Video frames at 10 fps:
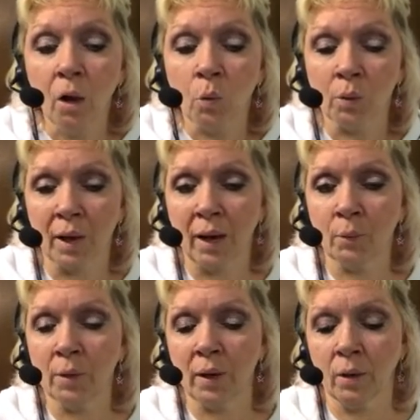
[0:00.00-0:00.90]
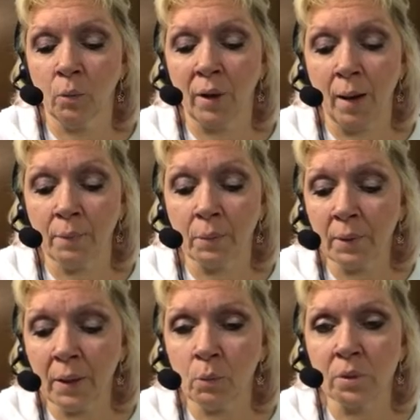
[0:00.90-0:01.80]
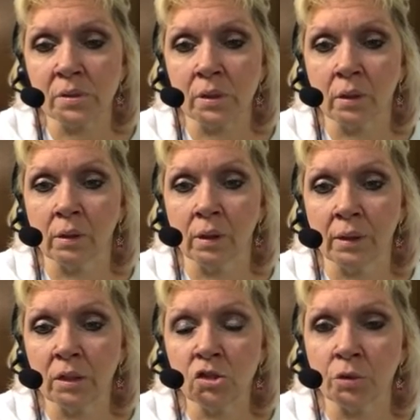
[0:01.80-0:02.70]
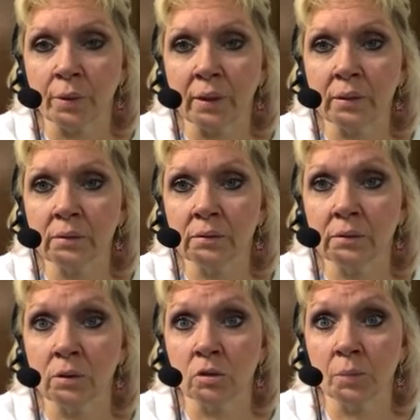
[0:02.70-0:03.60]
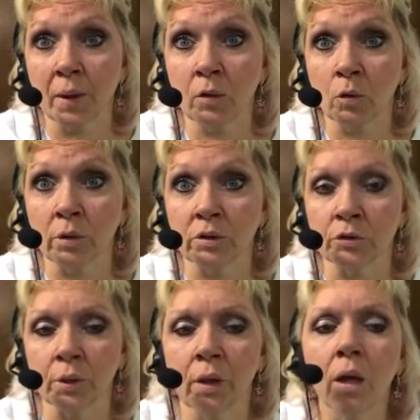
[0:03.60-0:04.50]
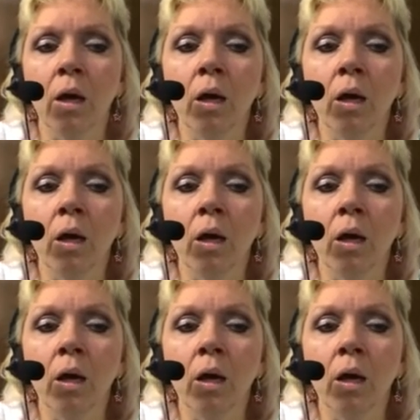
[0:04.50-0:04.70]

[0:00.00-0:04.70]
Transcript: what i what what happened to me was uh, an injury you know spinal cord injury